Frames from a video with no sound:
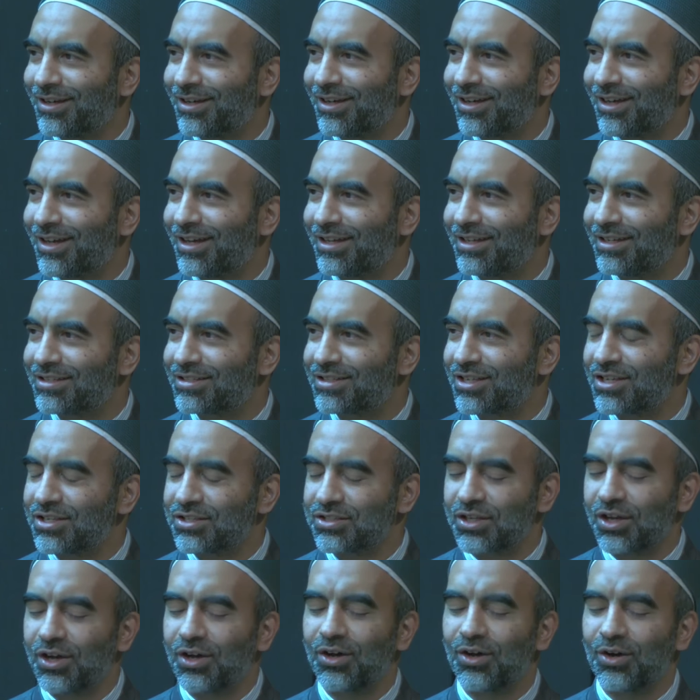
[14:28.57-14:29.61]
And he
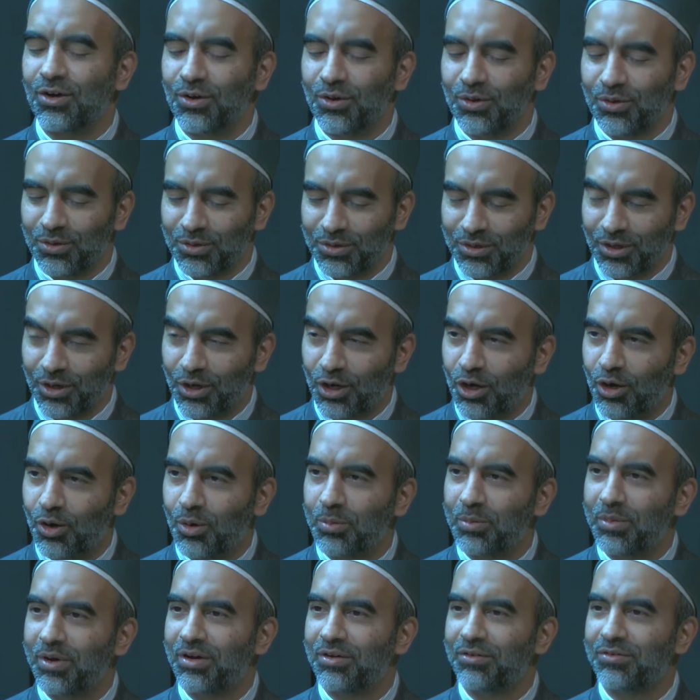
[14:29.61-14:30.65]
says, oh, the
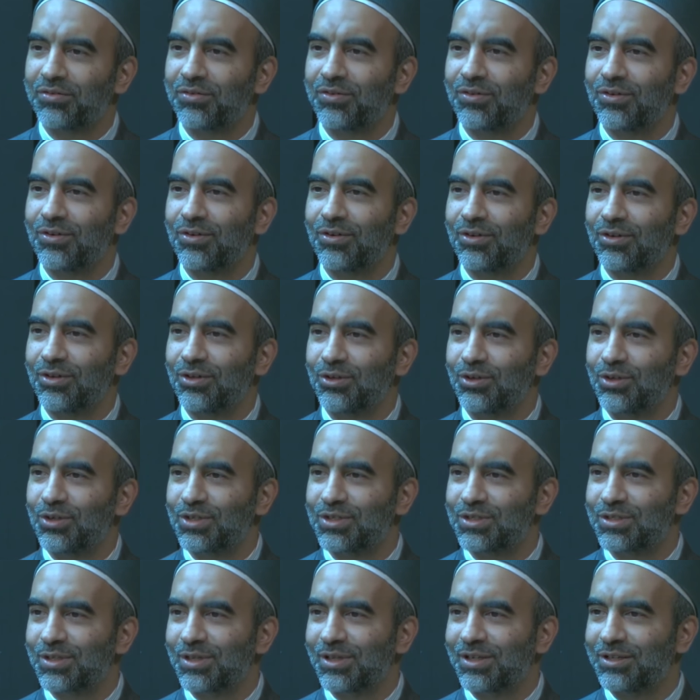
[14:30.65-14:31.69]
home of
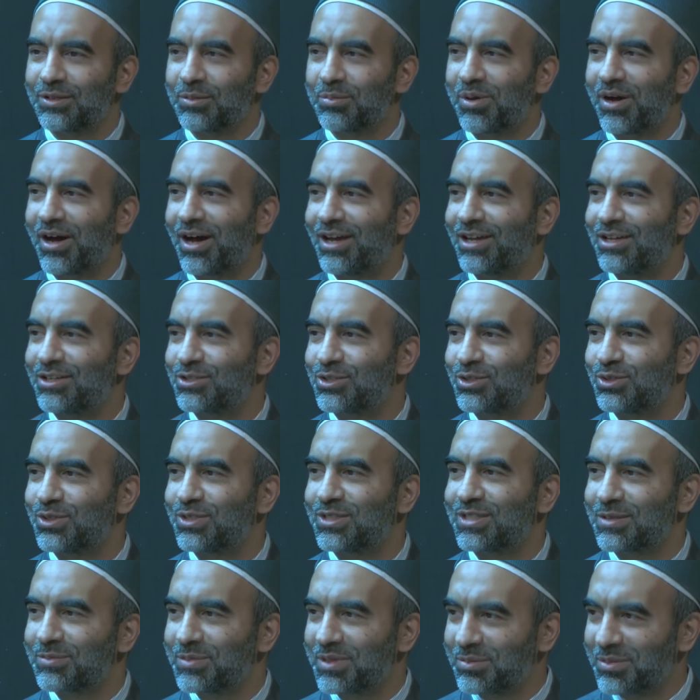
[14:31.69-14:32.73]
Yunus, the pious
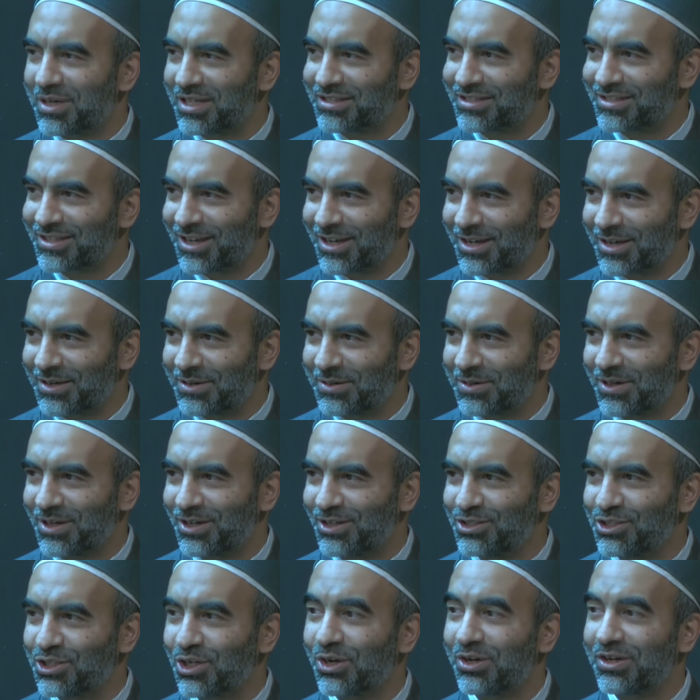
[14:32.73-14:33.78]
Yunus ibn Matta,
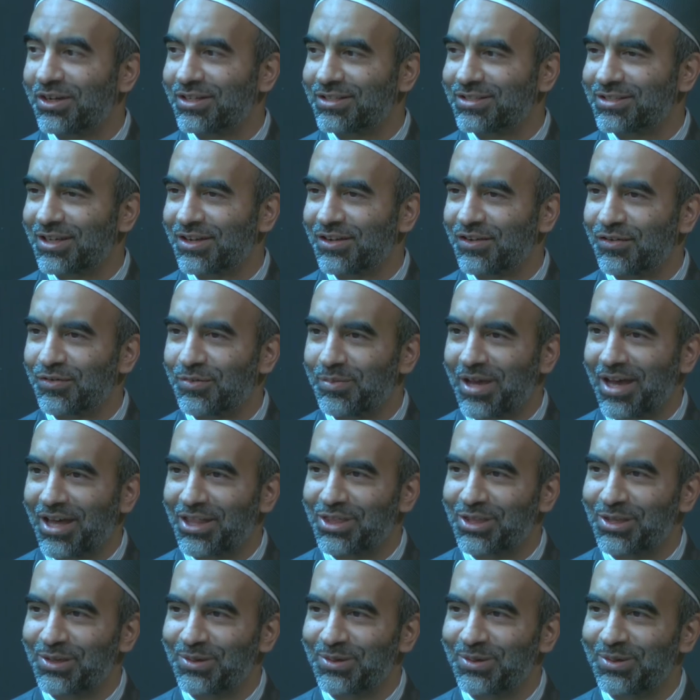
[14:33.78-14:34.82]
Jonah, son of
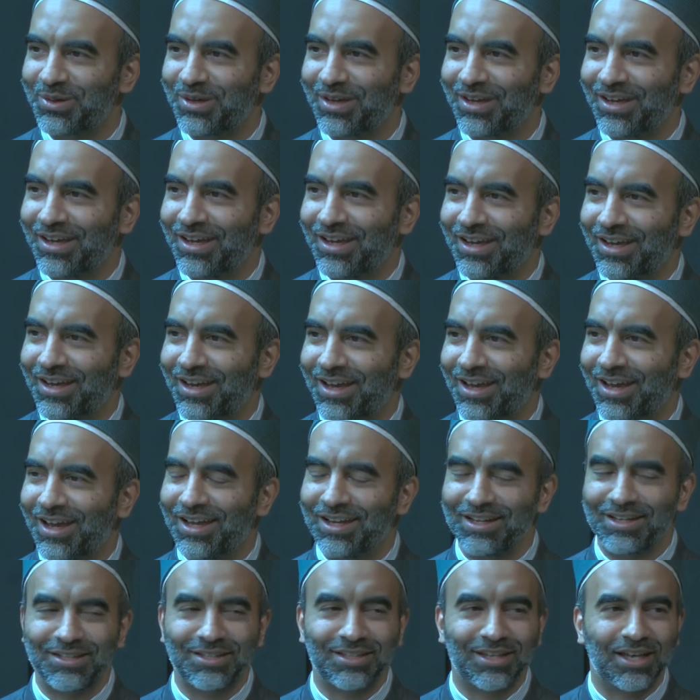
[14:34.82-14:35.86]
Matthew
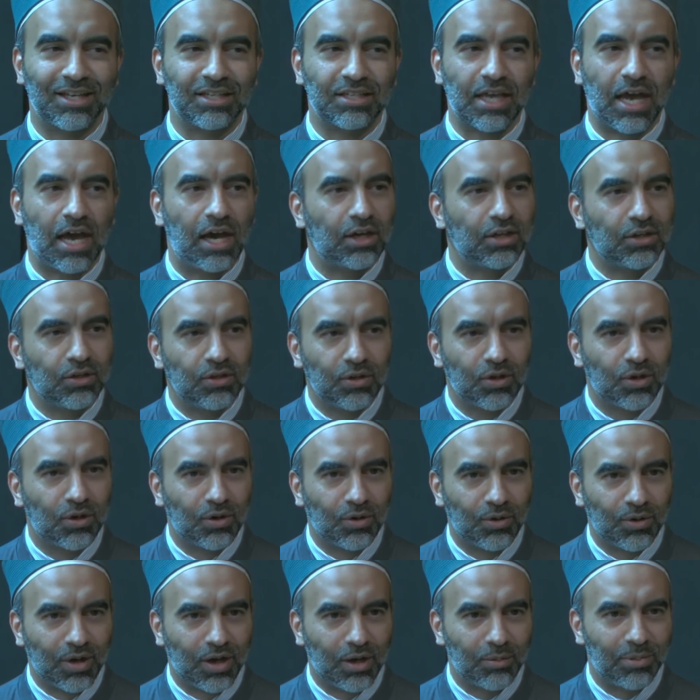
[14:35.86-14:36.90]
and he says, How do you
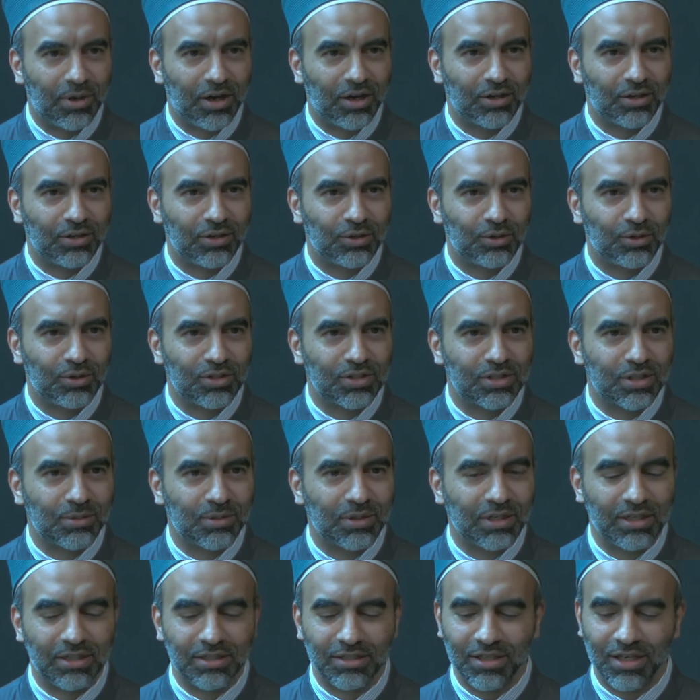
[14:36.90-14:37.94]
know about Yunus ibn?
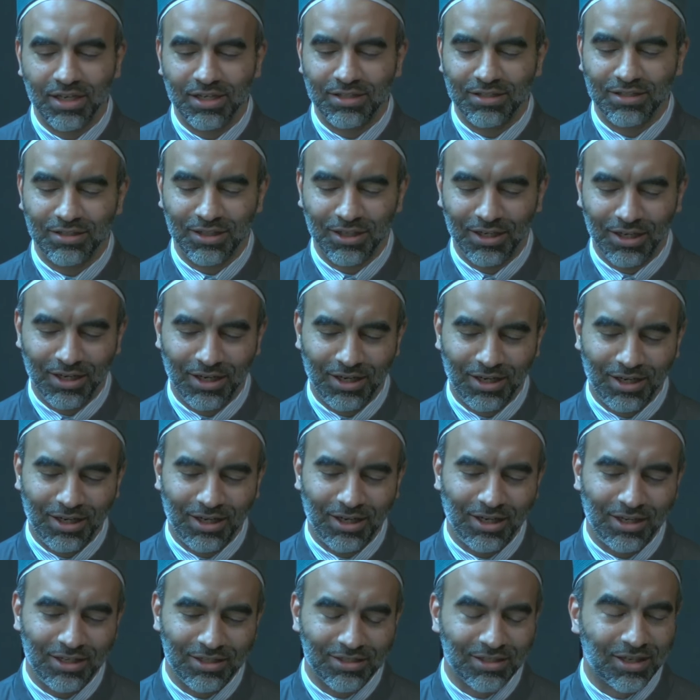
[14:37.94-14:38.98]
He says,
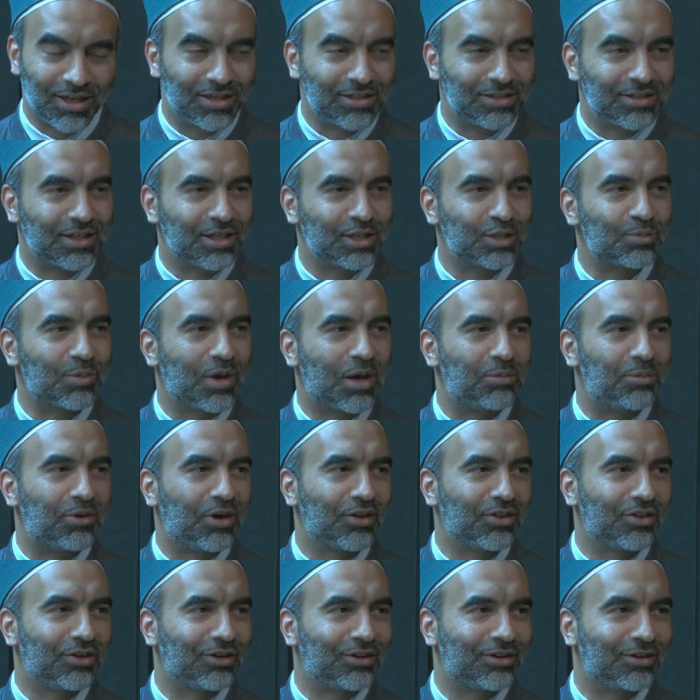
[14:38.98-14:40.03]
He says, He is my
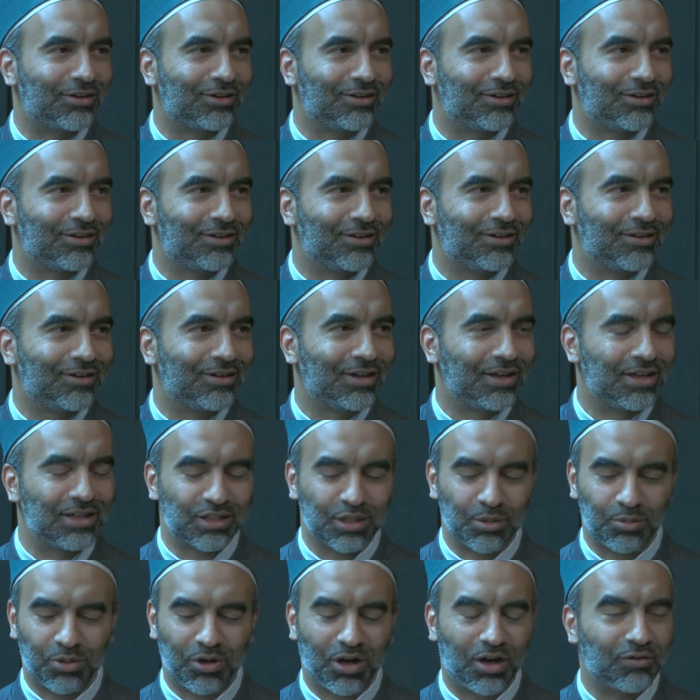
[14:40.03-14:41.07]
brother. He is
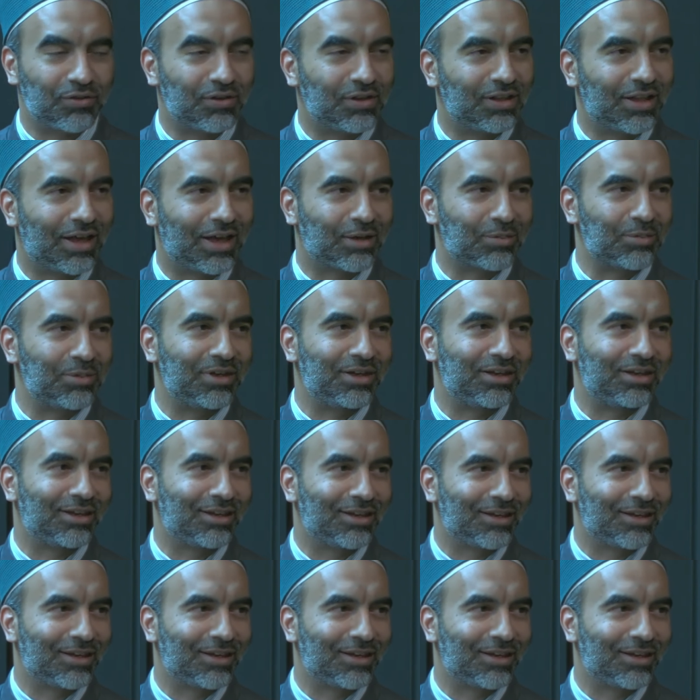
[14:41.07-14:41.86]
a prophet like me.